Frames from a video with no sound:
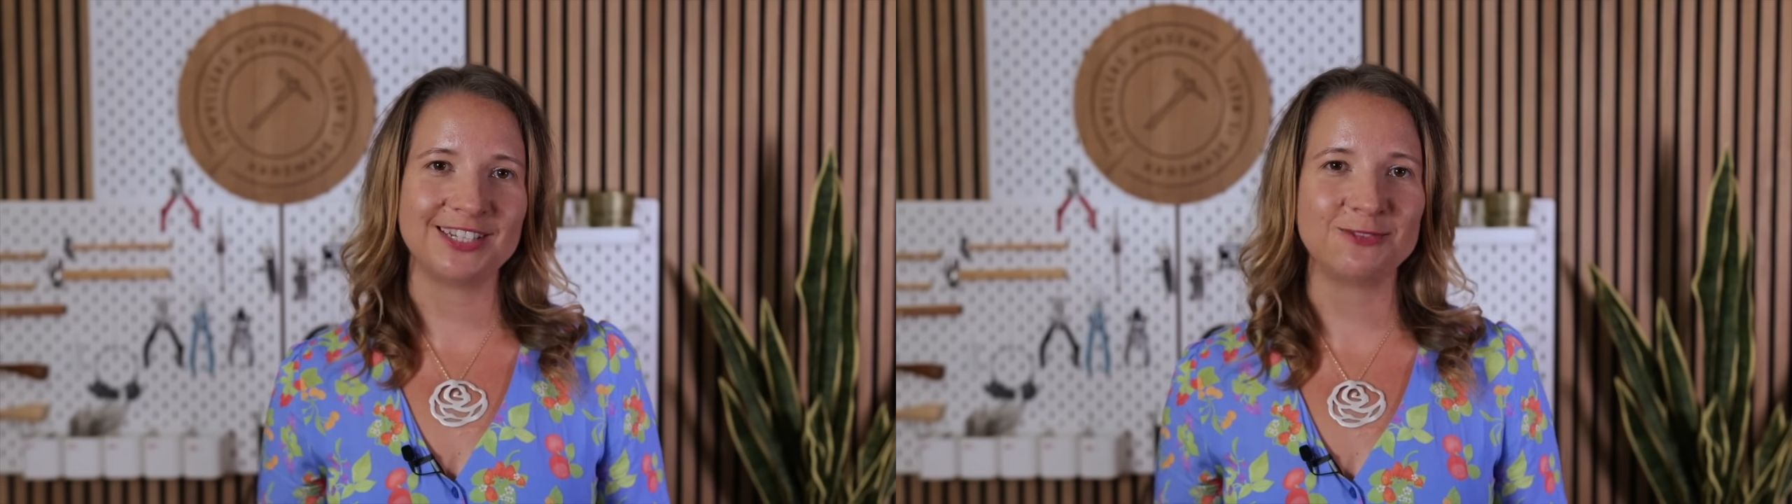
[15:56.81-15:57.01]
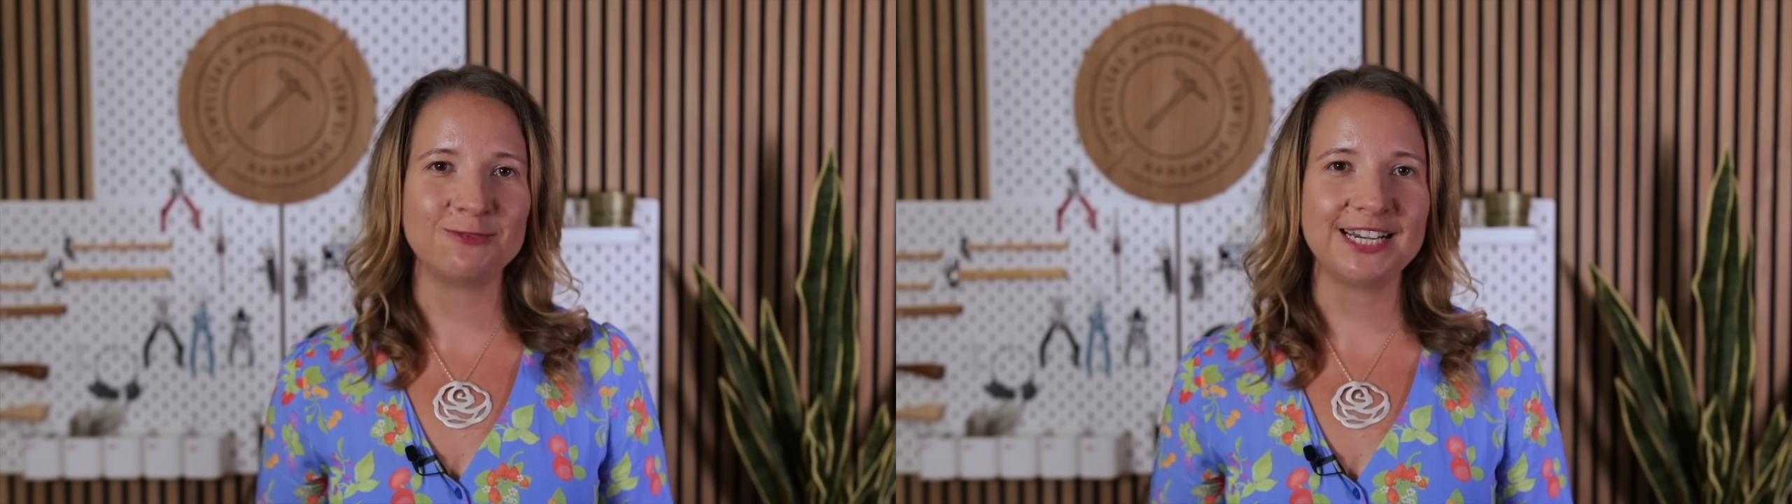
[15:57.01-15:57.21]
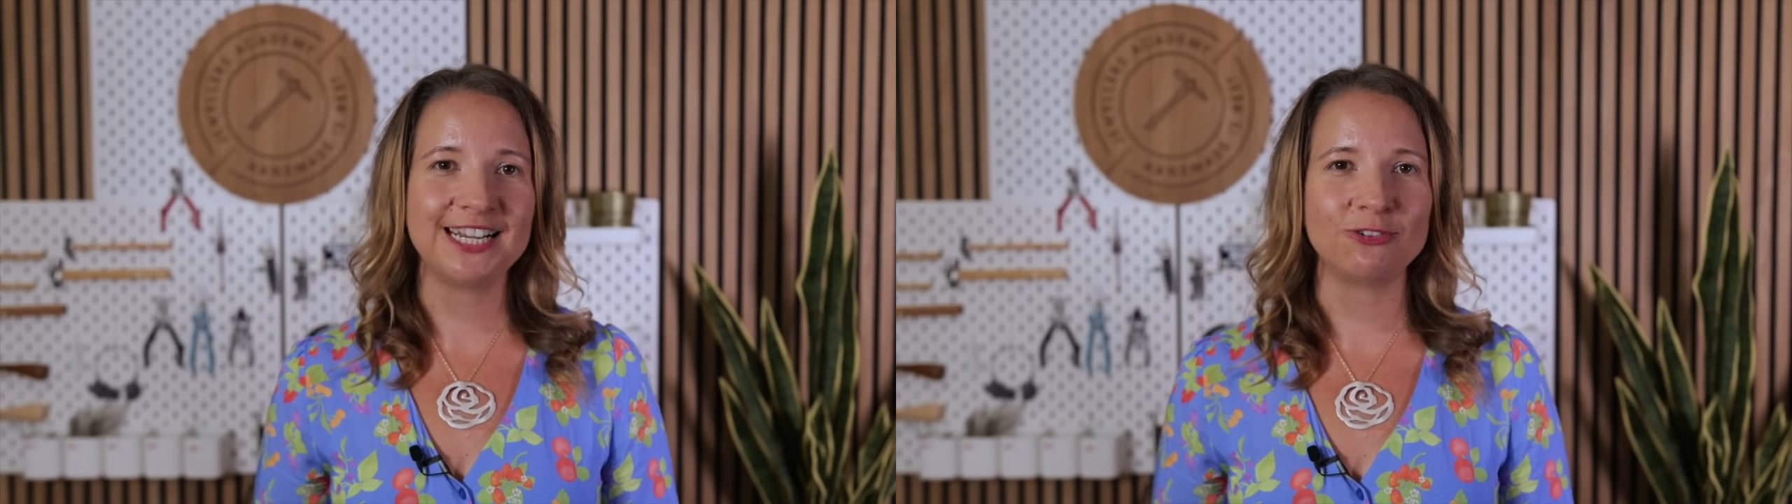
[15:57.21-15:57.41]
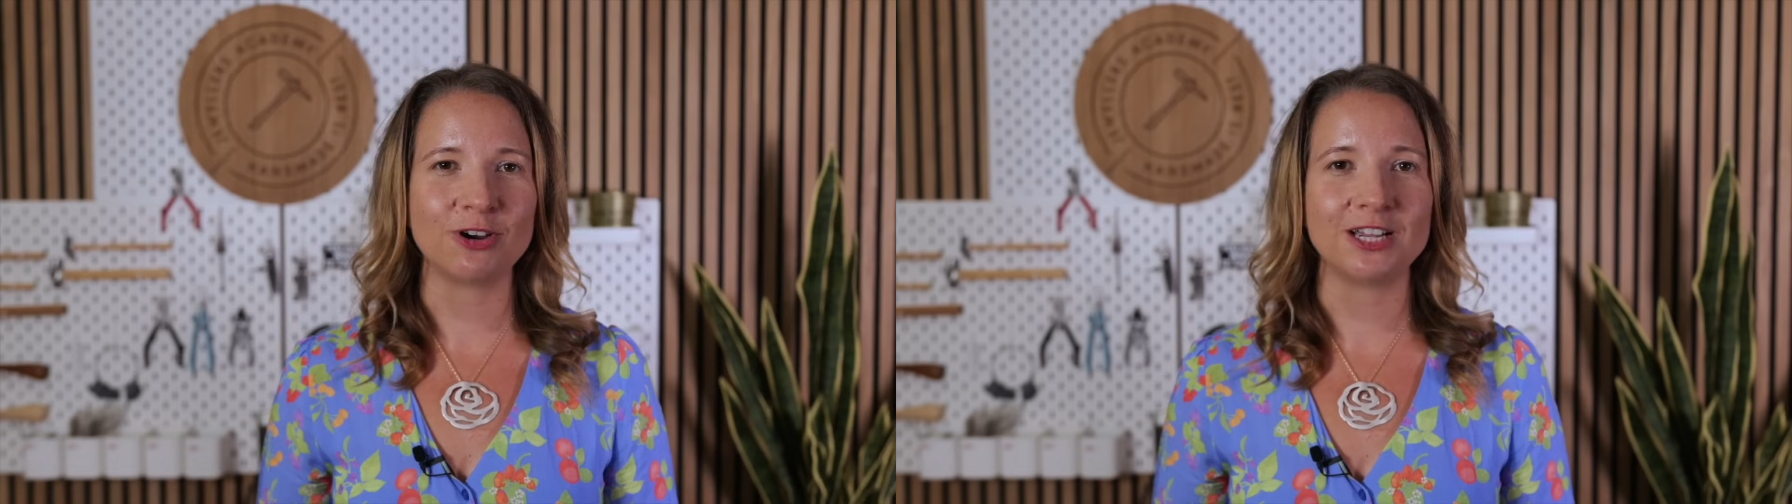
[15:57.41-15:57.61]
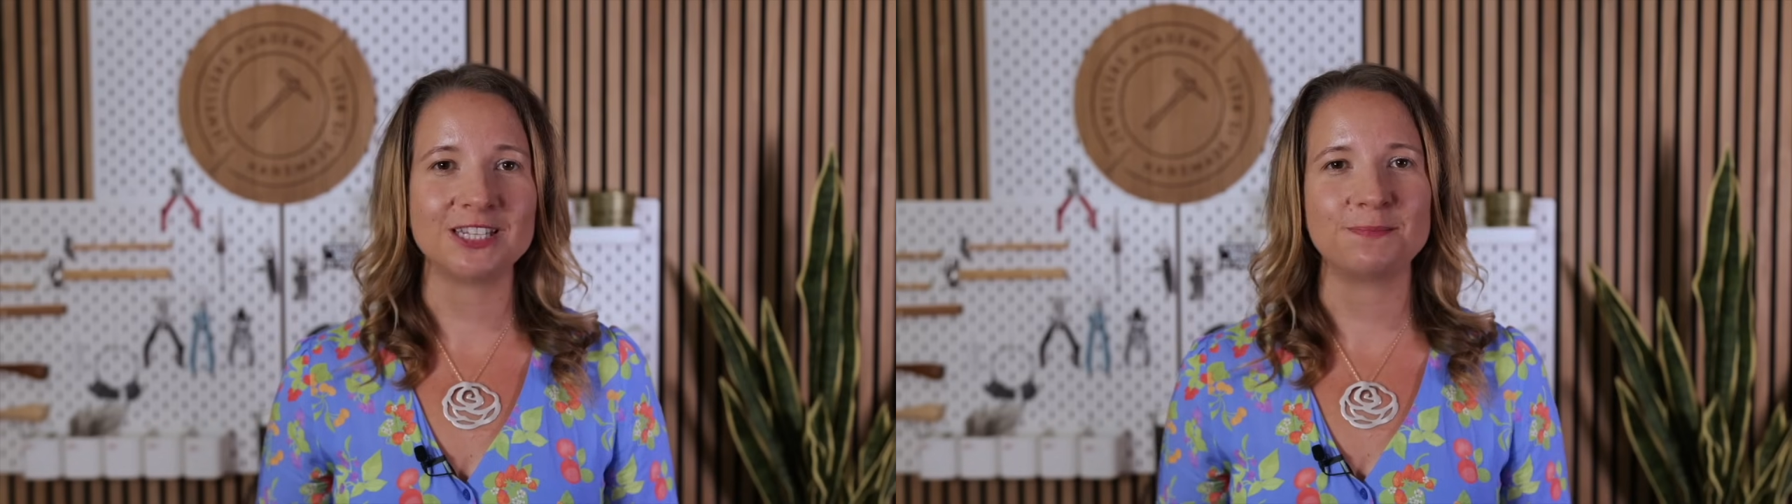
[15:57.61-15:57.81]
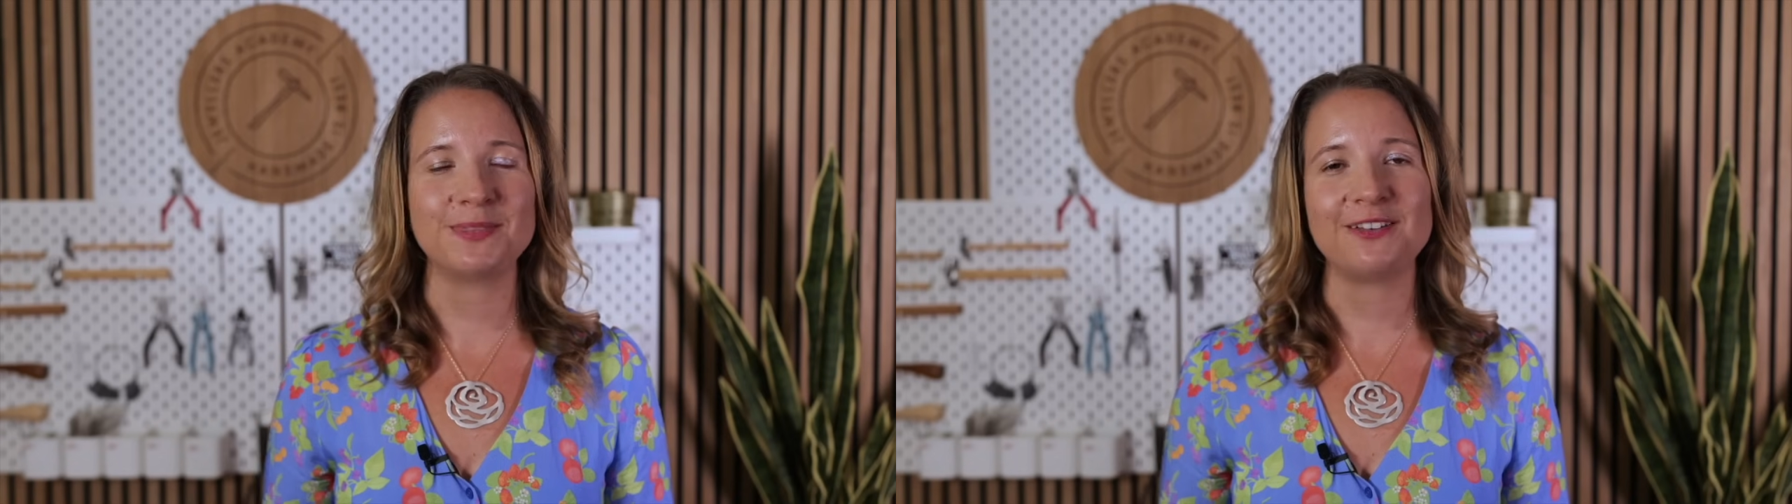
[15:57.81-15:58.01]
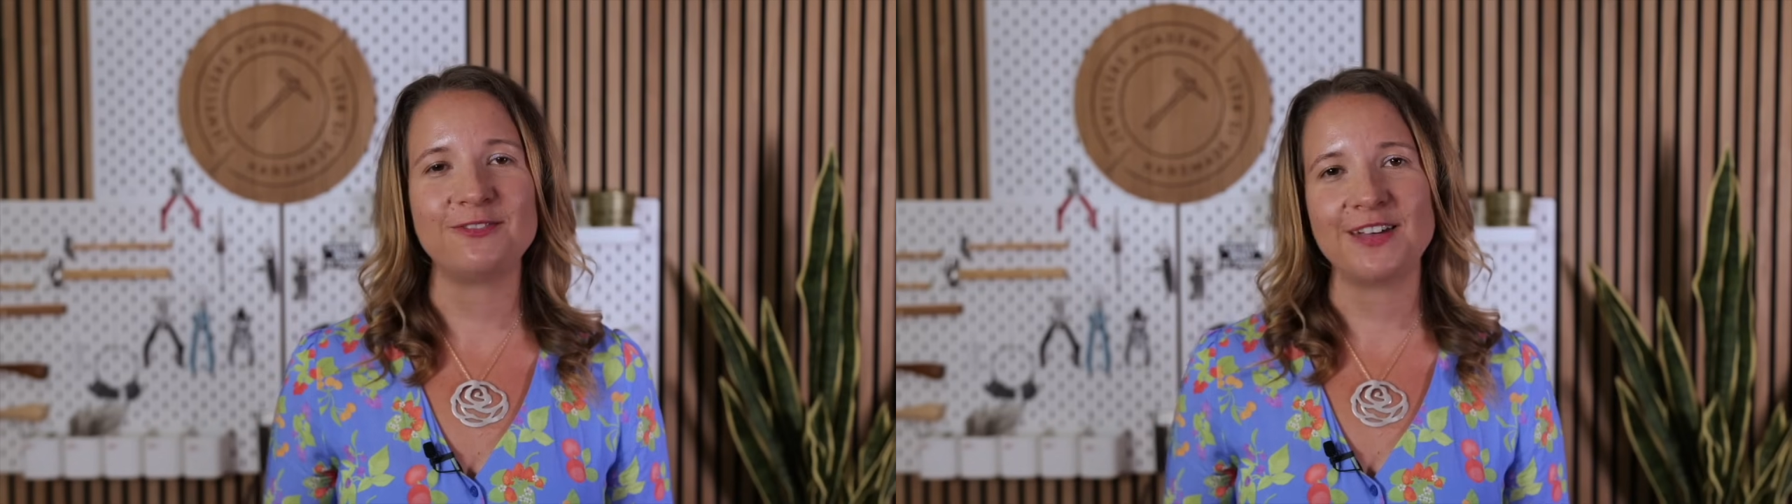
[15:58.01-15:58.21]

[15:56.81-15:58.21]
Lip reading: to really grasp their